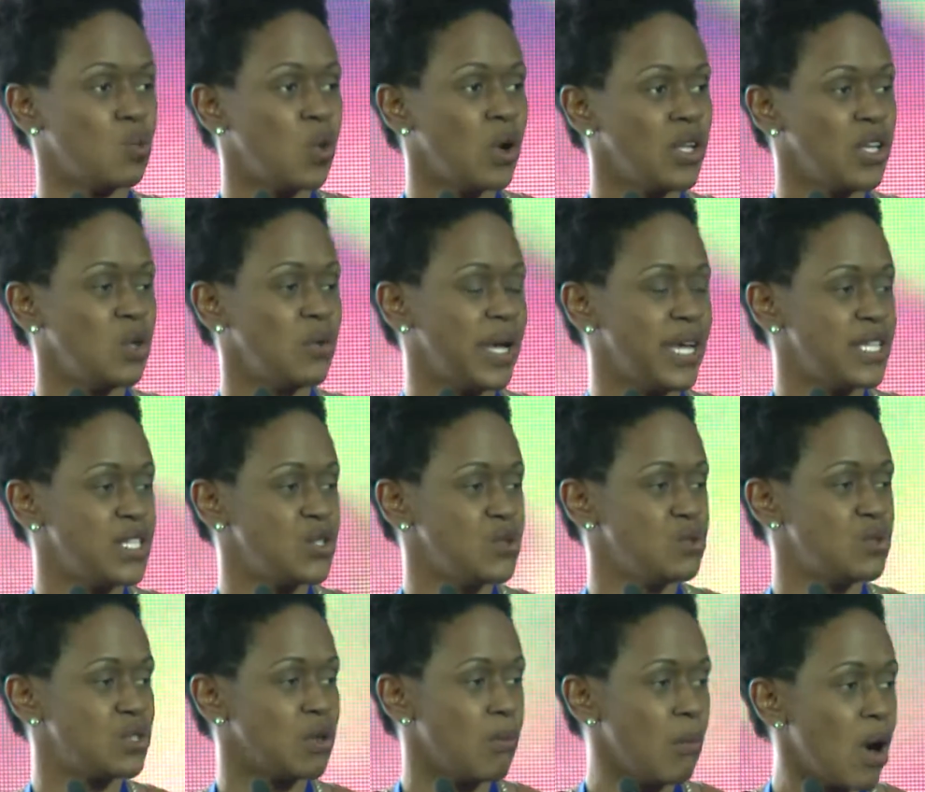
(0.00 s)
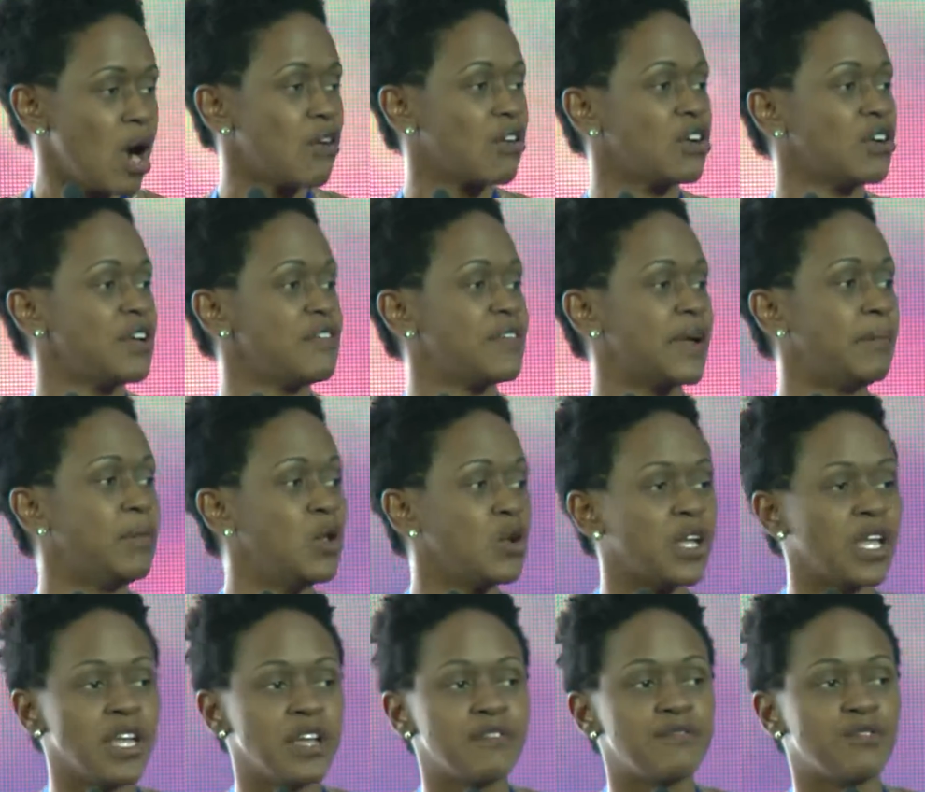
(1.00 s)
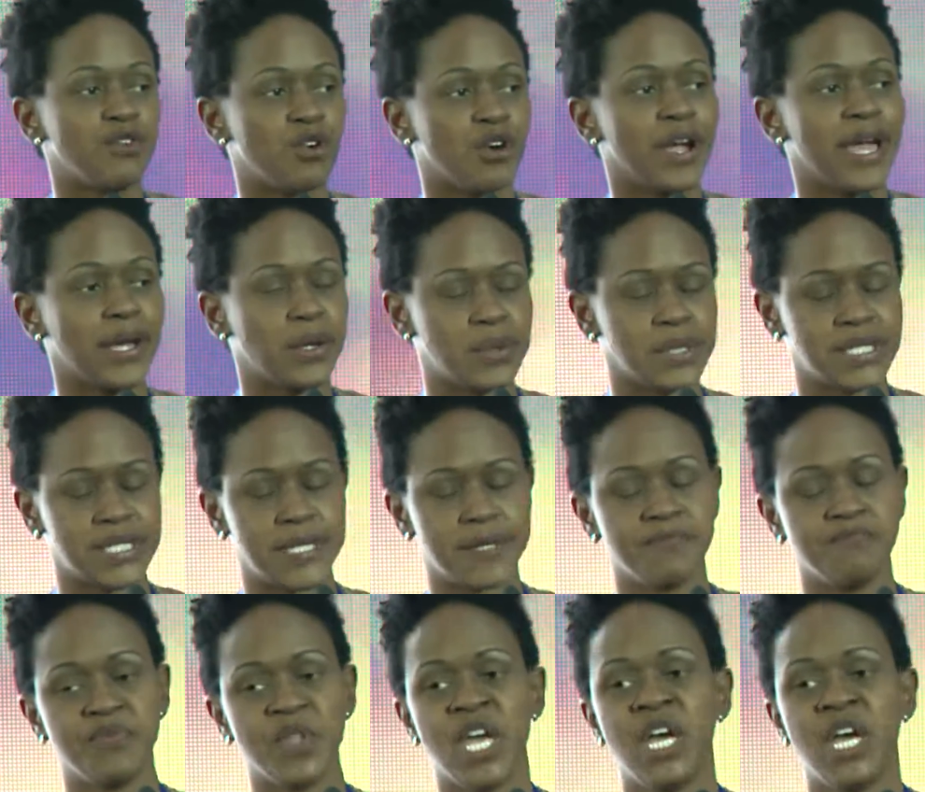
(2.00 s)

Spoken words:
What do I do tomorrow if I'm looking for equity?